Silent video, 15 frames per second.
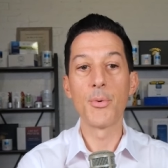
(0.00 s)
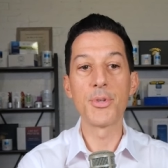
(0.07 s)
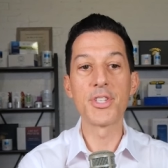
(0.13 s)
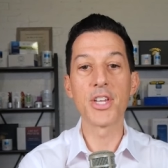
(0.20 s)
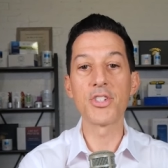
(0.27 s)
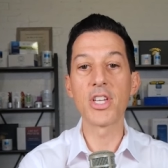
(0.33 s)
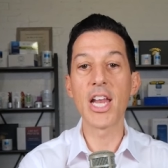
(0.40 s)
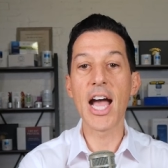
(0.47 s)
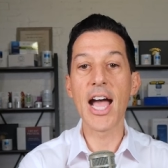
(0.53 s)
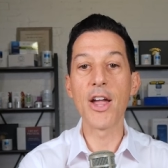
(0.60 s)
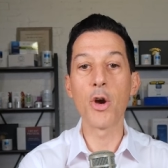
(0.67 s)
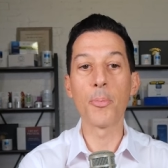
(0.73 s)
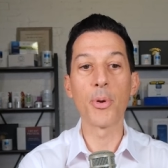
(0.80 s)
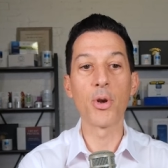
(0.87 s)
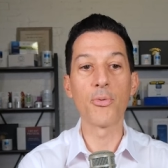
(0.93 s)
It was such an
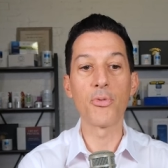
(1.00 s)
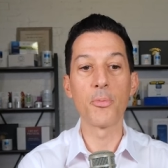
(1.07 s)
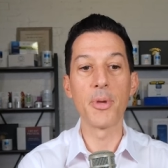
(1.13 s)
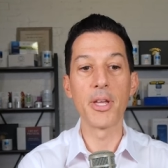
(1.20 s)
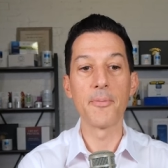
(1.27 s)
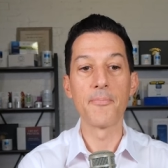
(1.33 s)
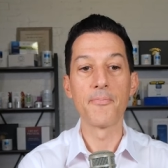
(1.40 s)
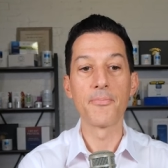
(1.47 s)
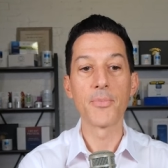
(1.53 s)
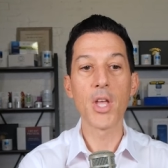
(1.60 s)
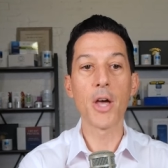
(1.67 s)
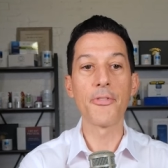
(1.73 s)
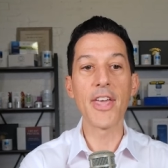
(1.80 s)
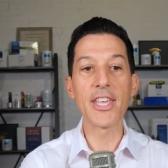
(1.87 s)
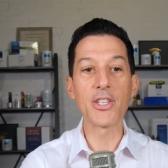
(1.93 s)
eye-opener for me.
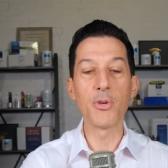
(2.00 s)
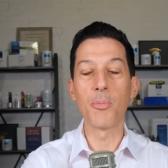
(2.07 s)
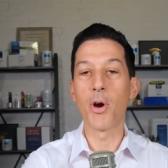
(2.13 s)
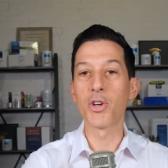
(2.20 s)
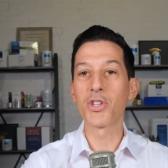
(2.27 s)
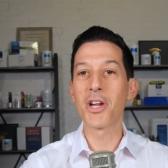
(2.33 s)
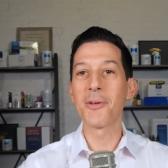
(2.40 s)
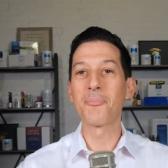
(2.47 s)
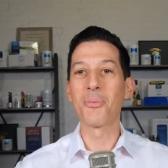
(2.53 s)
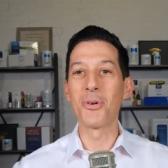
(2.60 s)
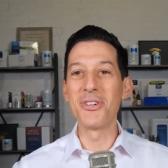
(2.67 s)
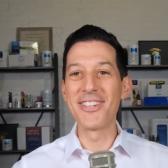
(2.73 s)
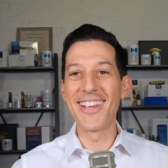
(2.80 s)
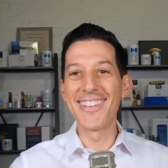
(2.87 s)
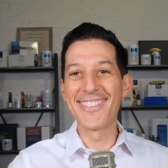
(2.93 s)
Oh, thank you, Marsha. I
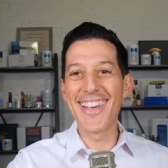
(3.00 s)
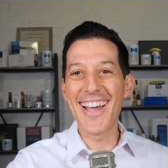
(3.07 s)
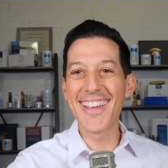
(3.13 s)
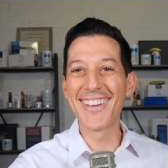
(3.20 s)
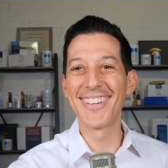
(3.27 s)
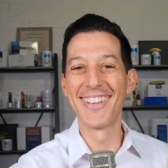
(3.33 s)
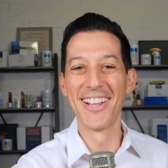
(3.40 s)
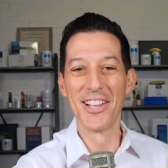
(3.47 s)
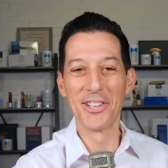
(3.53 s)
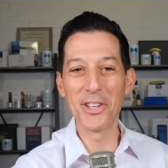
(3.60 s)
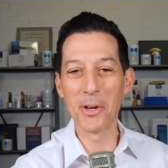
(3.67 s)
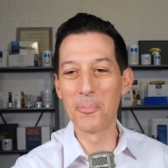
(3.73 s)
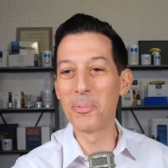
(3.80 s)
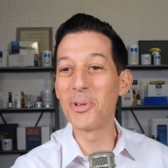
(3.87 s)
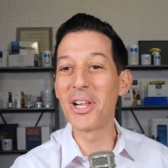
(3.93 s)
appreciate that. A
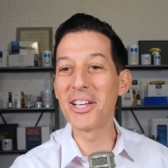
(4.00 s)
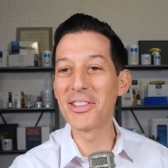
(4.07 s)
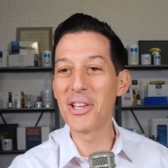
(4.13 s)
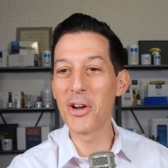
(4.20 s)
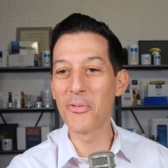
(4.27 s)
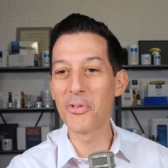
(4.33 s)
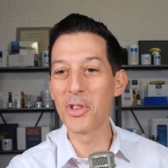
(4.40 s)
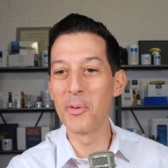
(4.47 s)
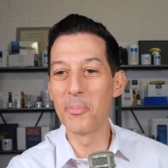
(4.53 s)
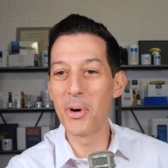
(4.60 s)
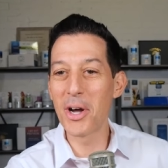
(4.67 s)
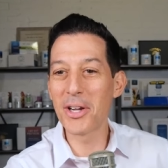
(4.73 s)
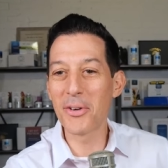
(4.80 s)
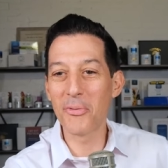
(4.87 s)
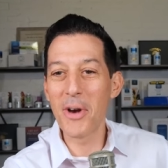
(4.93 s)
little plug there for the
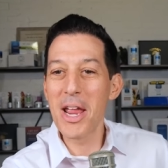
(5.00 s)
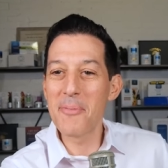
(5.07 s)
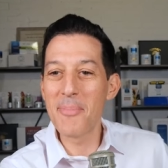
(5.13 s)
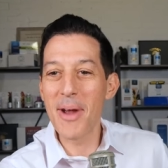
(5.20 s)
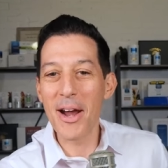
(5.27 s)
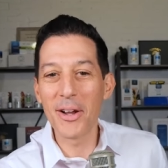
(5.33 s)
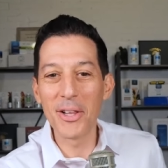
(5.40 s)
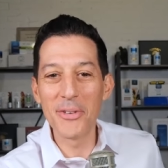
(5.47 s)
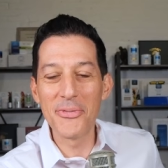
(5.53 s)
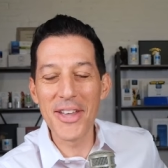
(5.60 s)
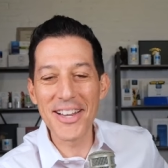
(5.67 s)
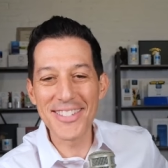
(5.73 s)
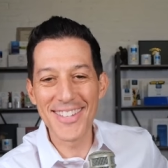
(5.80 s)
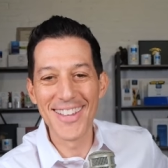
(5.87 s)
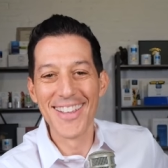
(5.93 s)
book, Rain Barrel
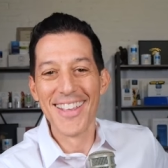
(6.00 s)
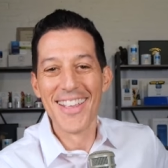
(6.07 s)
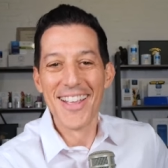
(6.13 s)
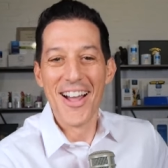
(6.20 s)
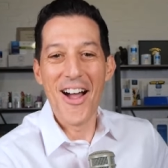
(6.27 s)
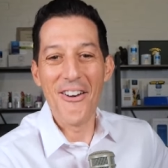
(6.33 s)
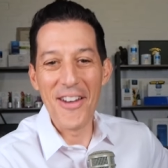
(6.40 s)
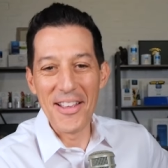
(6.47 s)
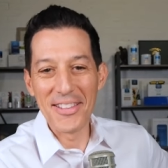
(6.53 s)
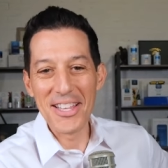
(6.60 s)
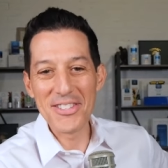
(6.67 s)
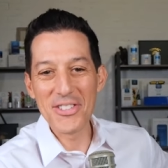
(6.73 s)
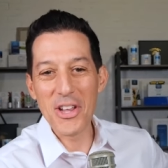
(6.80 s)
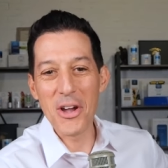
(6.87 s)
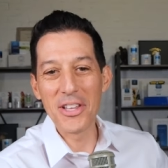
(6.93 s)
Effect. All right,
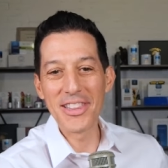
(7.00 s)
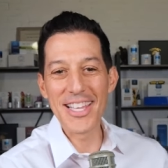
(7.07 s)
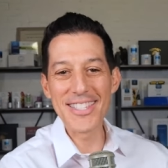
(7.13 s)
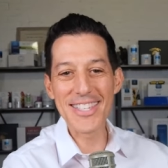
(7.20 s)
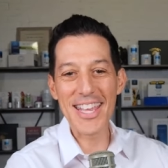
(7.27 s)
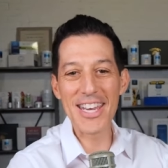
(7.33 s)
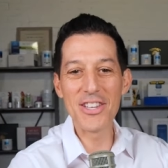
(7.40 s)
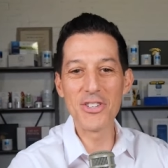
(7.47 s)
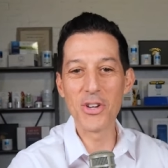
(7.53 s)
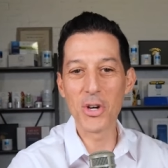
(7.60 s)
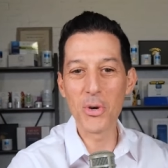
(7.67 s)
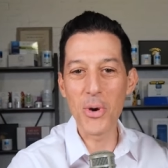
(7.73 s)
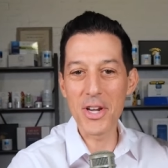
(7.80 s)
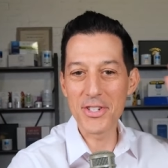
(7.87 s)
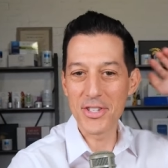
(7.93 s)
let's go. Let's get into your
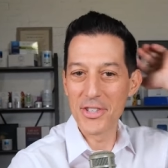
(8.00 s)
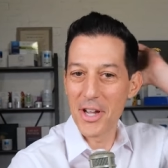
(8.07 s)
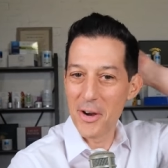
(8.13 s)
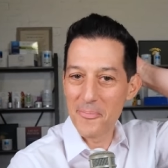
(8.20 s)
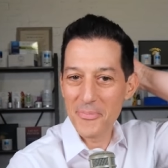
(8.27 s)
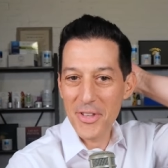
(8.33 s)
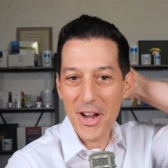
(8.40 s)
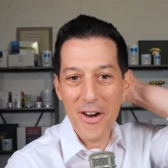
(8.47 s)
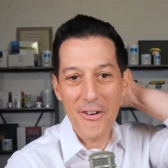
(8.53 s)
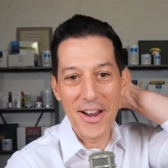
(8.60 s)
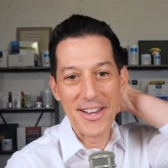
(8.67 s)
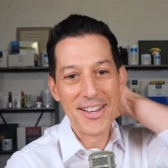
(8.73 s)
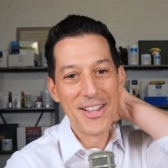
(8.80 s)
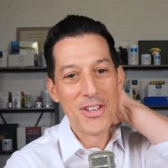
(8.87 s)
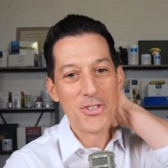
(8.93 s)
question, though. All
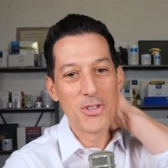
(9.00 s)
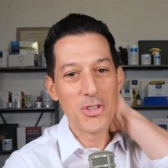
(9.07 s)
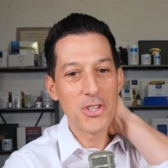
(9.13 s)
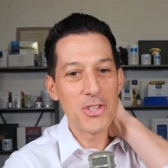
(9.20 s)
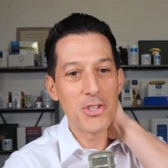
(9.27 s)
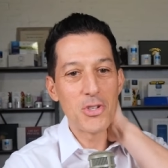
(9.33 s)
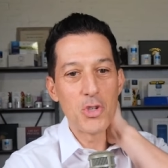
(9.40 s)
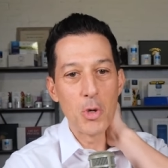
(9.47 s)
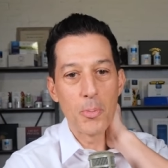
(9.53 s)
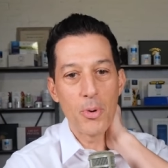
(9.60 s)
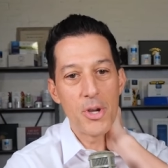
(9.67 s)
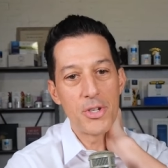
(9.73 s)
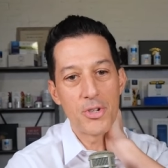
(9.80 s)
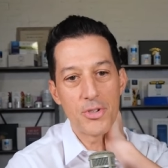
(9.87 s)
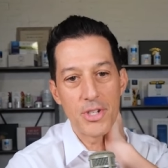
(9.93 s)
right, so this is
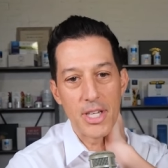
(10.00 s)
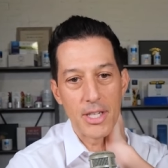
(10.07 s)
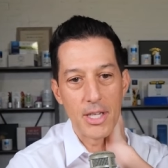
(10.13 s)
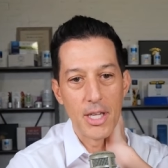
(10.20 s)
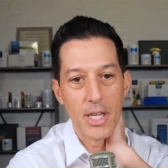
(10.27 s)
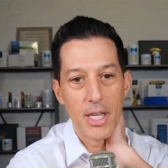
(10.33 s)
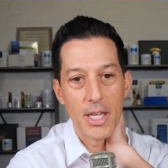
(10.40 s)
super interesting.